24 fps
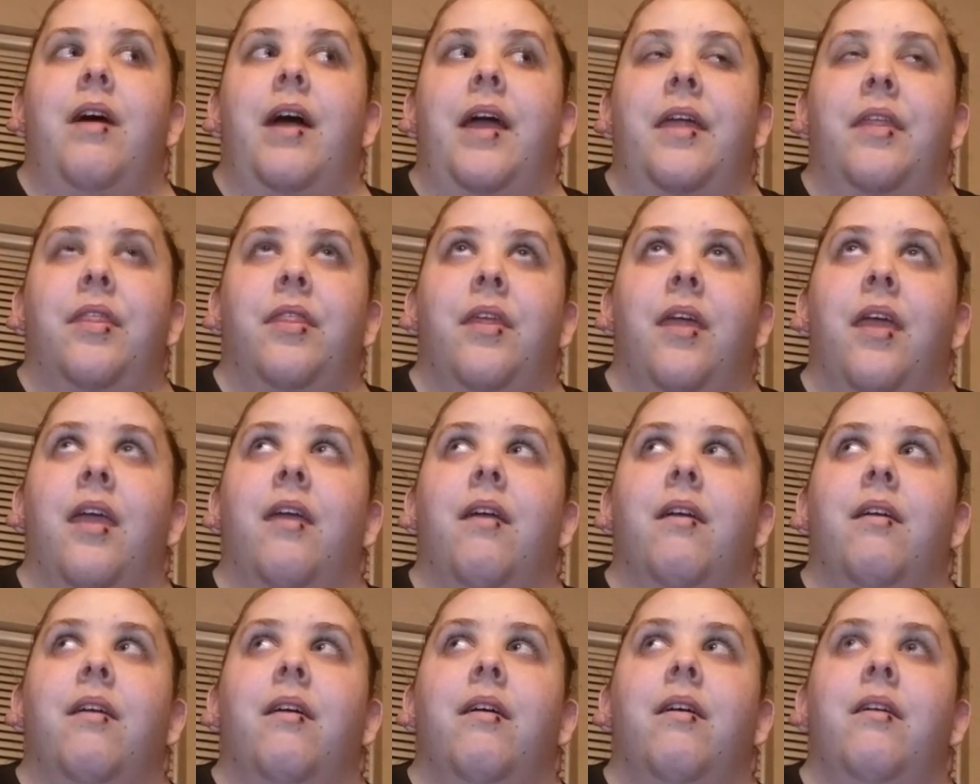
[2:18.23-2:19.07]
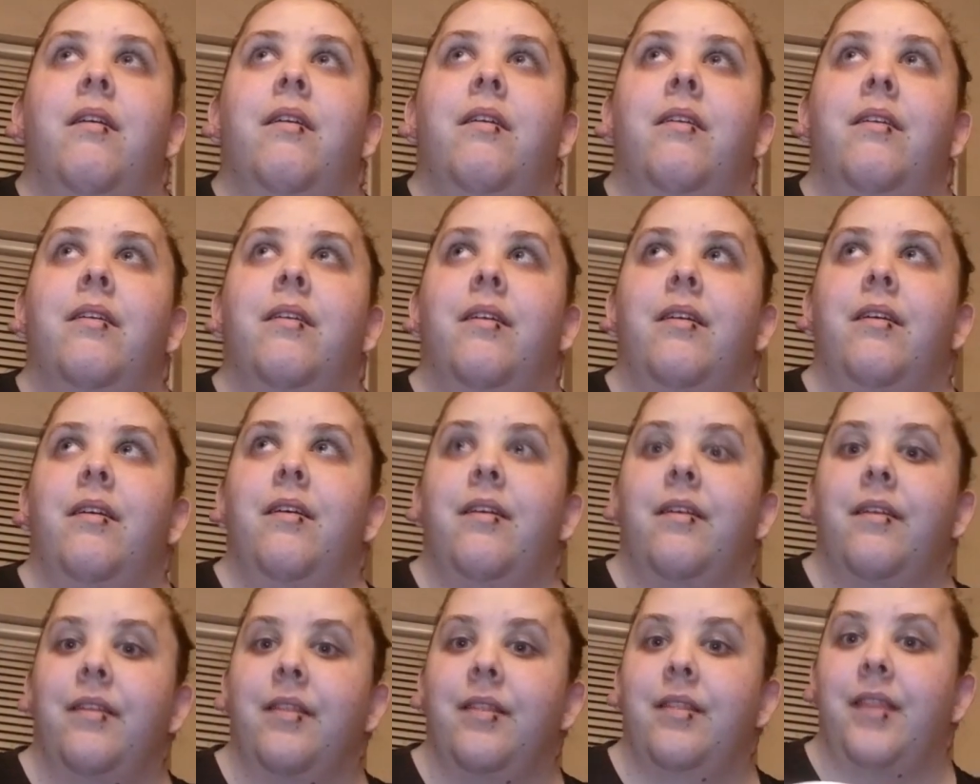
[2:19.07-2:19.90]
I think
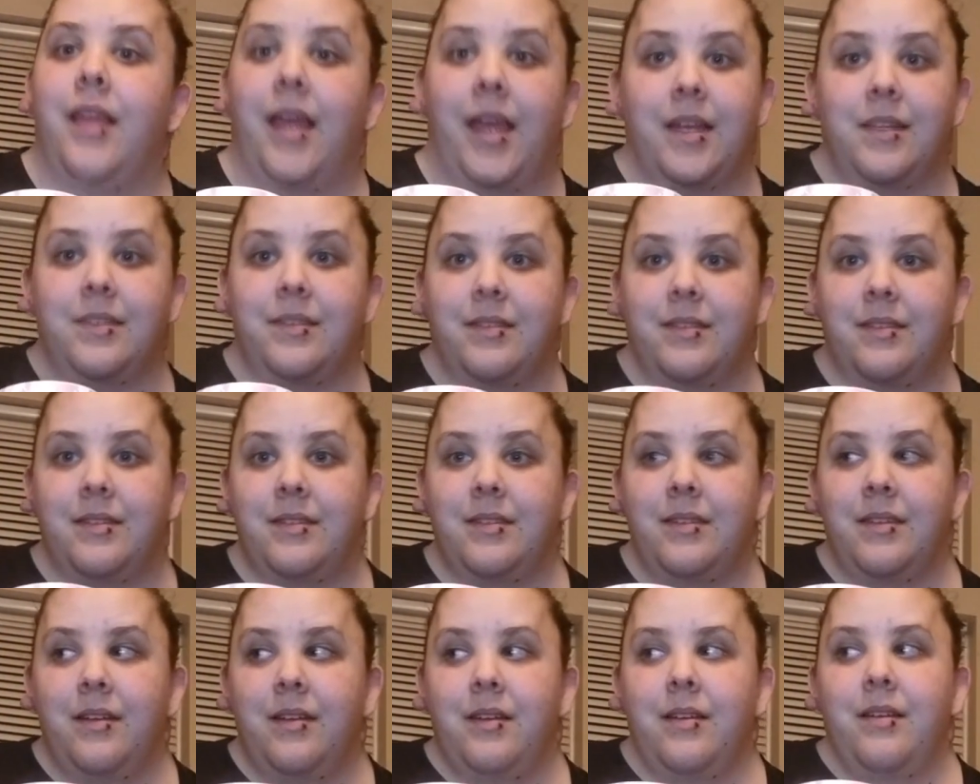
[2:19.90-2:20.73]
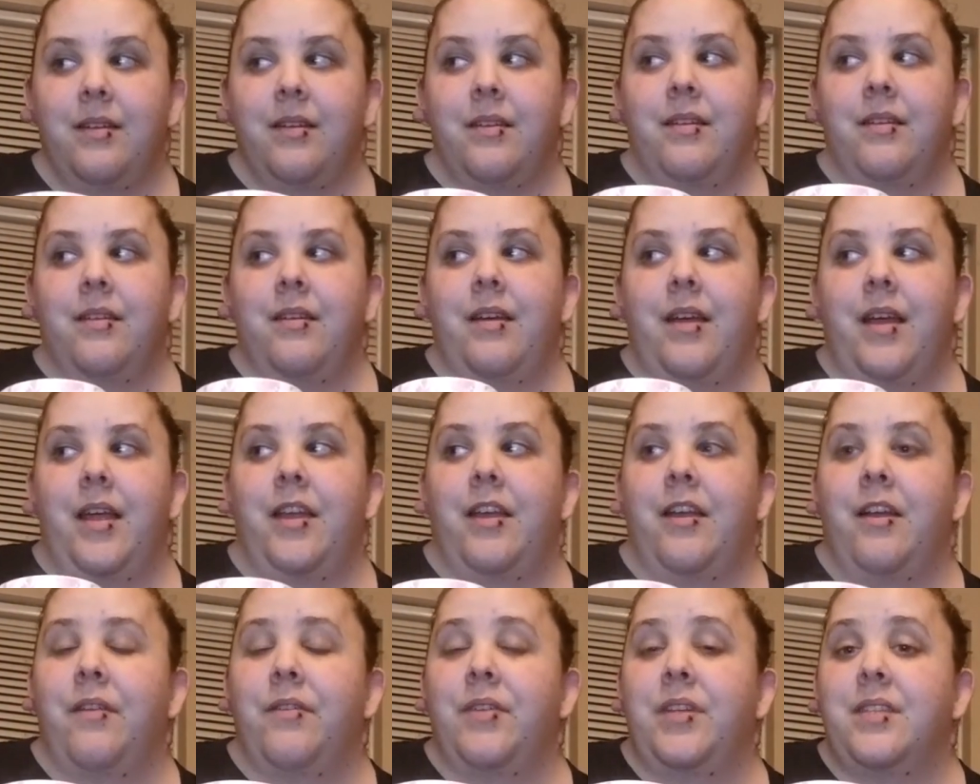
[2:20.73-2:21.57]
this in
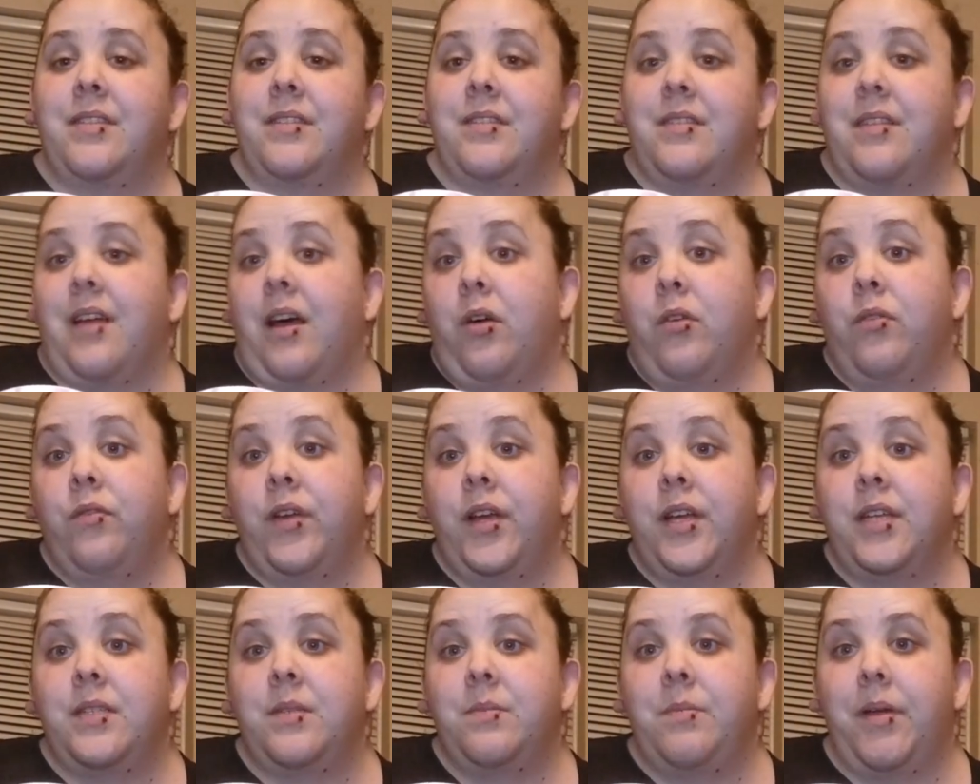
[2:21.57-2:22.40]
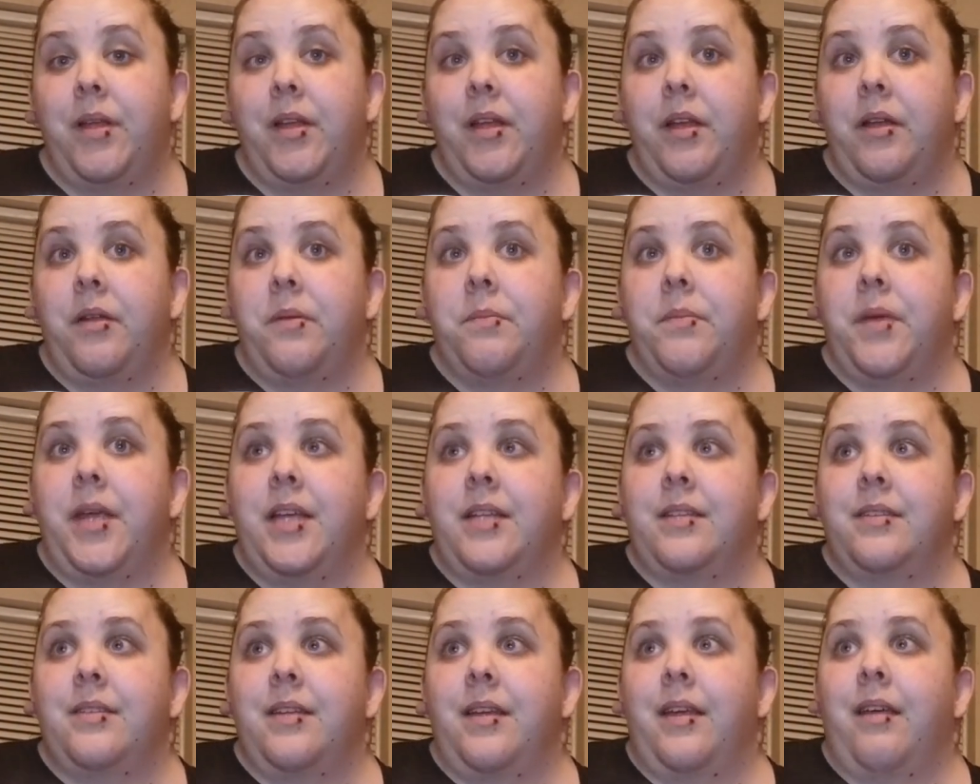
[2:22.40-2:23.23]
and of itself has been an
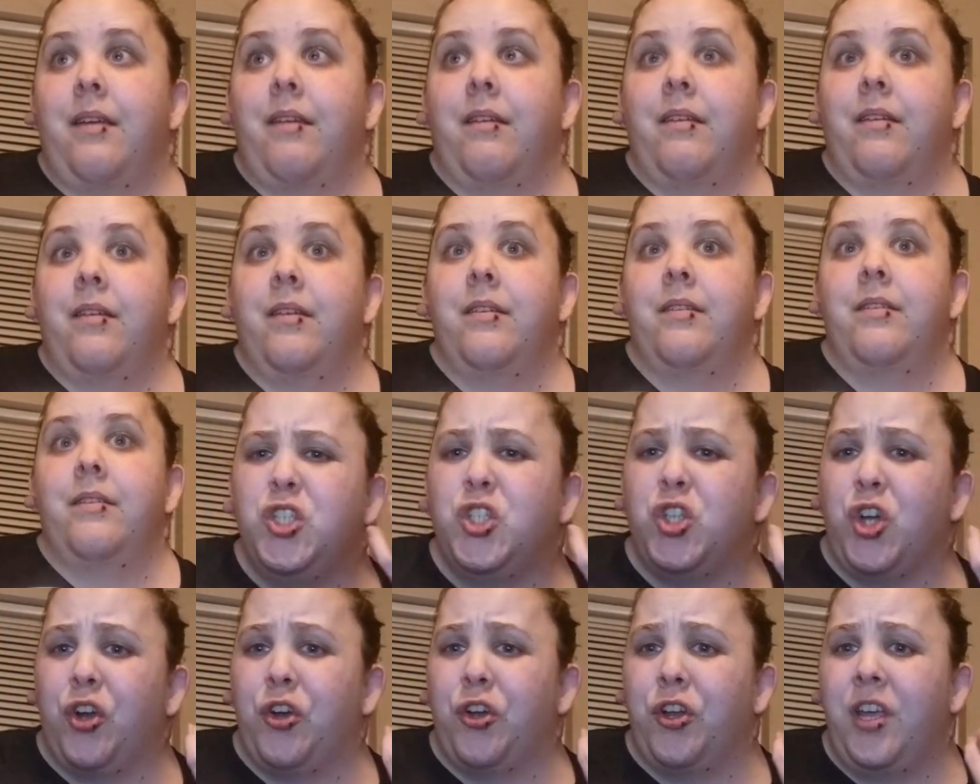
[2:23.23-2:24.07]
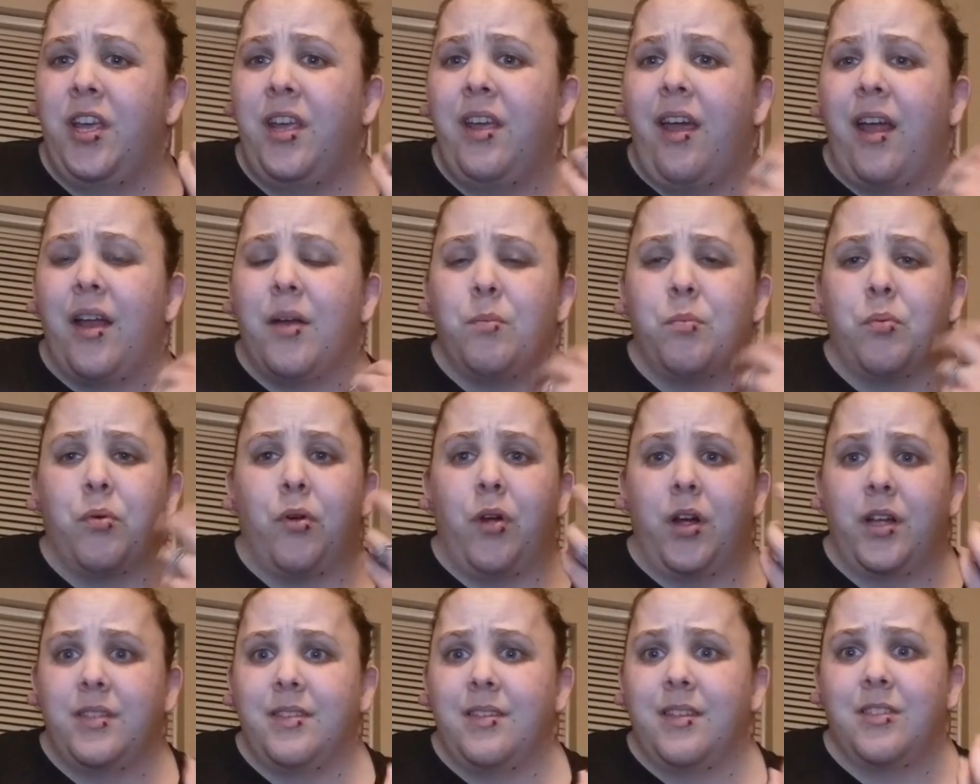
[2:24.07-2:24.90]
amazing journey and
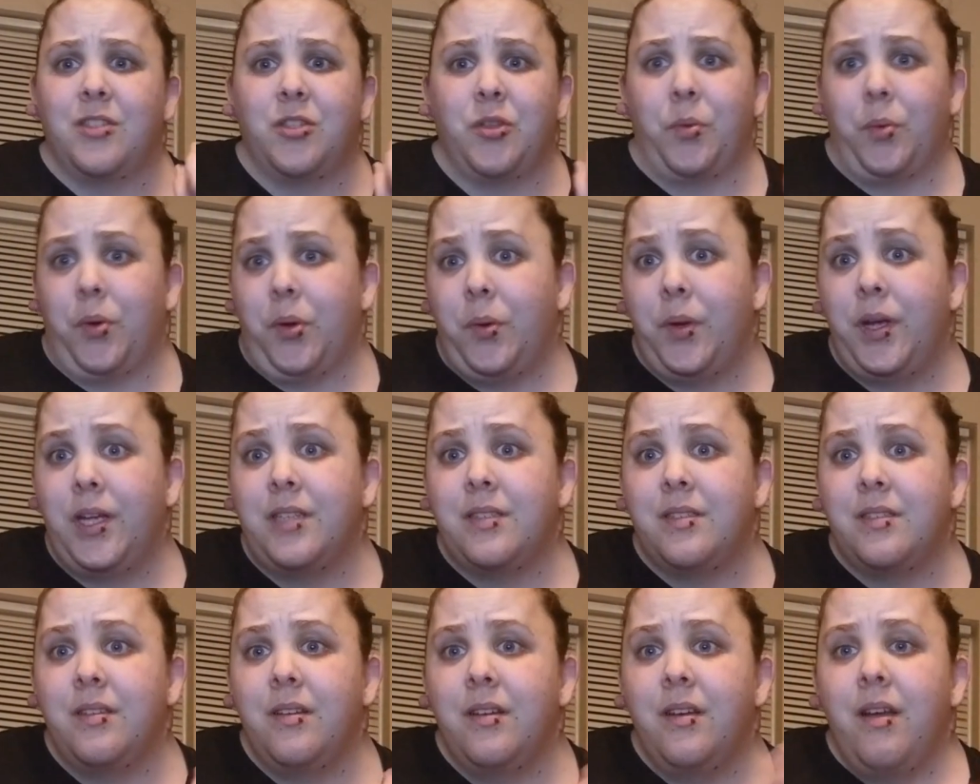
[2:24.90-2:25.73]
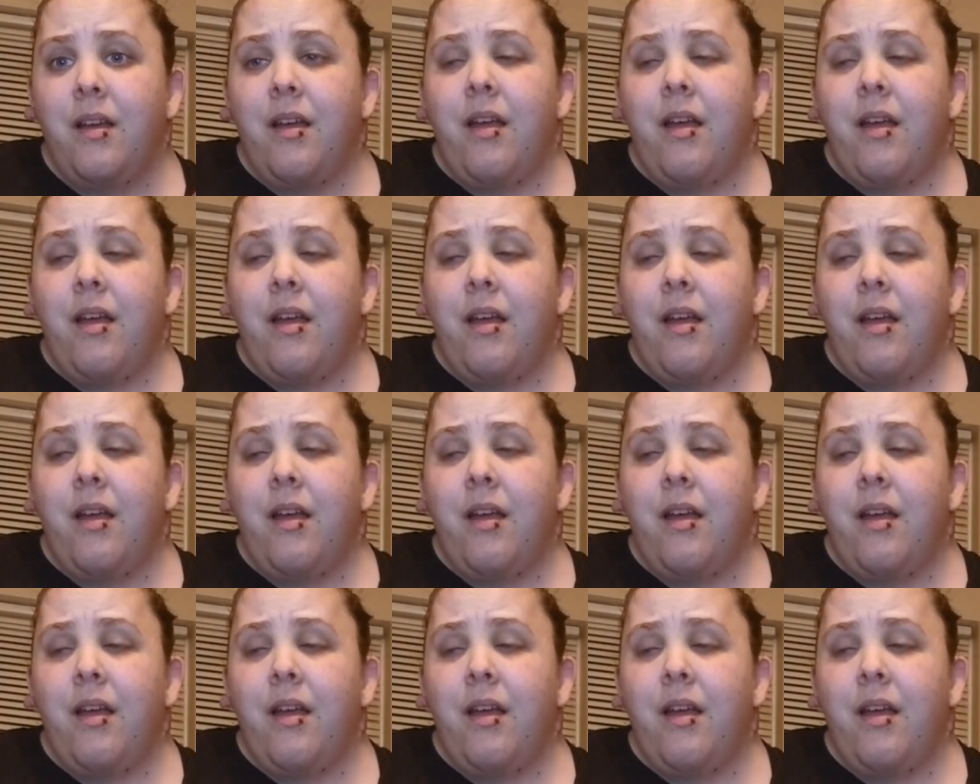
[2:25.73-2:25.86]
process through it,